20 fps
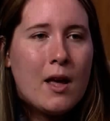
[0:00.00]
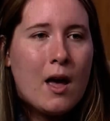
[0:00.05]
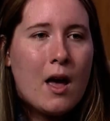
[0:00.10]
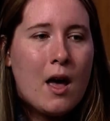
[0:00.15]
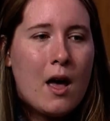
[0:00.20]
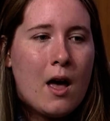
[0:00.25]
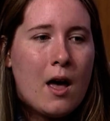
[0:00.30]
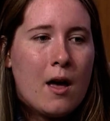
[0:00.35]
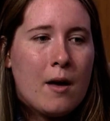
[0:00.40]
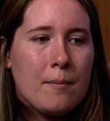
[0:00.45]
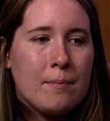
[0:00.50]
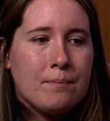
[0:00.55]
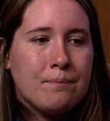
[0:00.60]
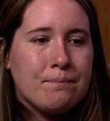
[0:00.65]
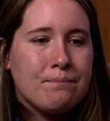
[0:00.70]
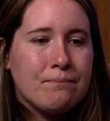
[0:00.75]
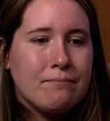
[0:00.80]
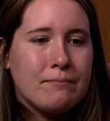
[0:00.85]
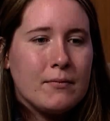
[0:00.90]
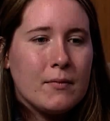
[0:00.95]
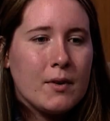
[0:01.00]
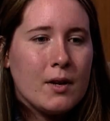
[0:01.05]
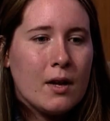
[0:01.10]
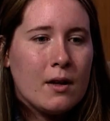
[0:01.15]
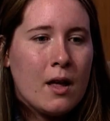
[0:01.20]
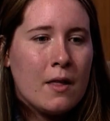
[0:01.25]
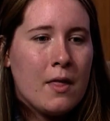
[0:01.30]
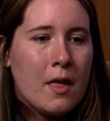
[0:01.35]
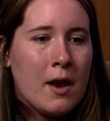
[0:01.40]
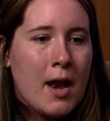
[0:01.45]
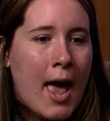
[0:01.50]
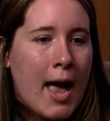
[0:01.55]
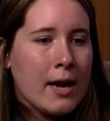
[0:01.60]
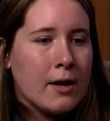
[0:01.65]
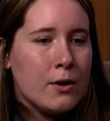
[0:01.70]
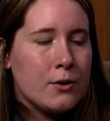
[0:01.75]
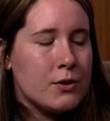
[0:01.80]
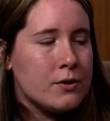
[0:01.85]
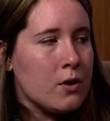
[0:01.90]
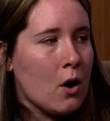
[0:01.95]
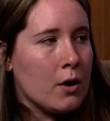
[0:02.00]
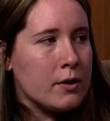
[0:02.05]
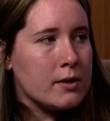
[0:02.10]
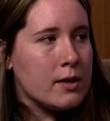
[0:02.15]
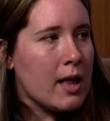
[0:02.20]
and the Nacogdoches Arts